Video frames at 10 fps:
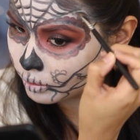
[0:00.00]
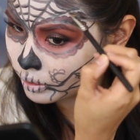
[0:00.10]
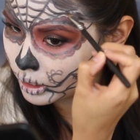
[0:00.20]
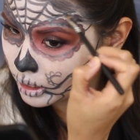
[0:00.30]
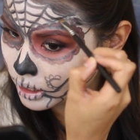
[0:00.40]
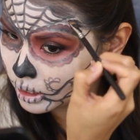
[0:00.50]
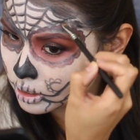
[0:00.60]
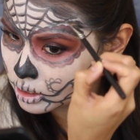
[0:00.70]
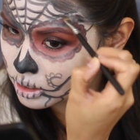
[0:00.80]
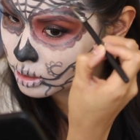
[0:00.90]
fill it
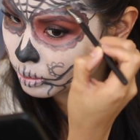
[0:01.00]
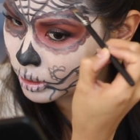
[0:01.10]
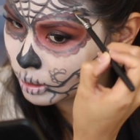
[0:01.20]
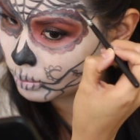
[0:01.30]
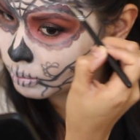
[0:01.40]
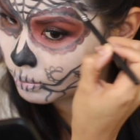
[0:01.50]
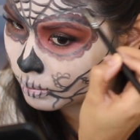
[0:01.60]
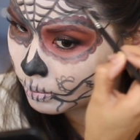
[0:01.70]
in just so we can